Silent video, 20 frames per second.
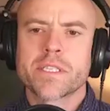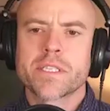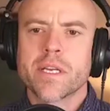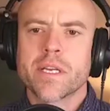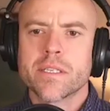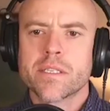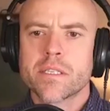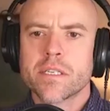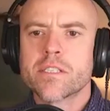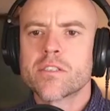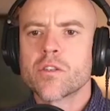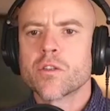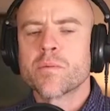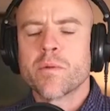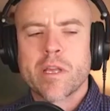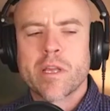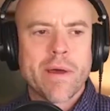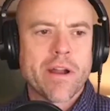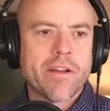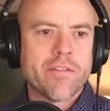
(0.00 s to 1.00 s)
sense. It's
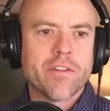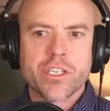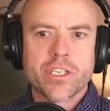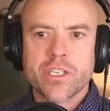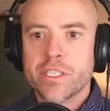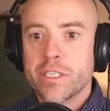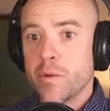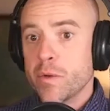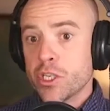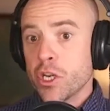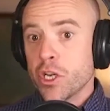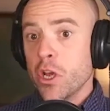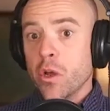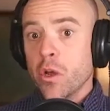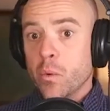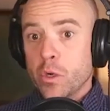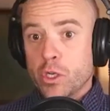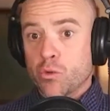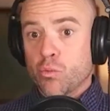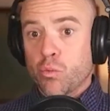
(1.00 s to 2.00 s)
ultimately about efficiency, which
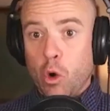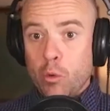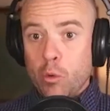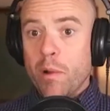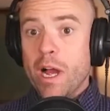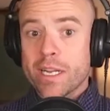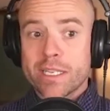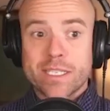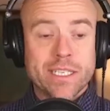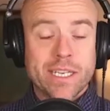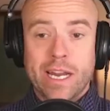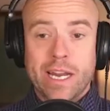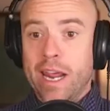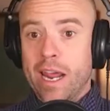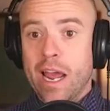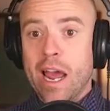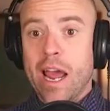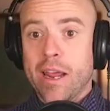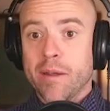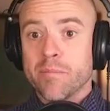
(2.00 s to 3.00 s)
which robots and
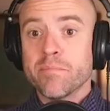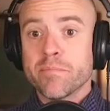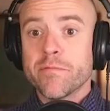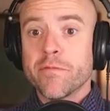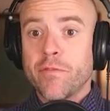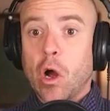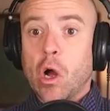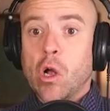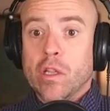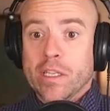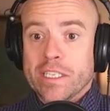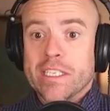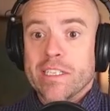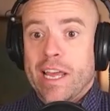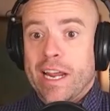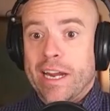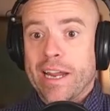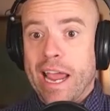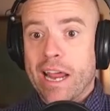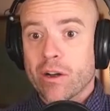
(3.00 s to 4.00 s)
AI fall into
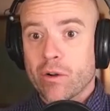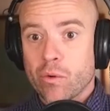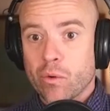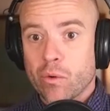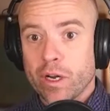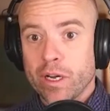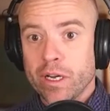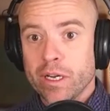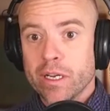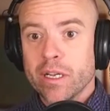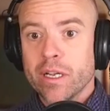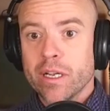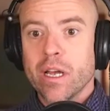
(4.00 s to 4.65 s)
that category.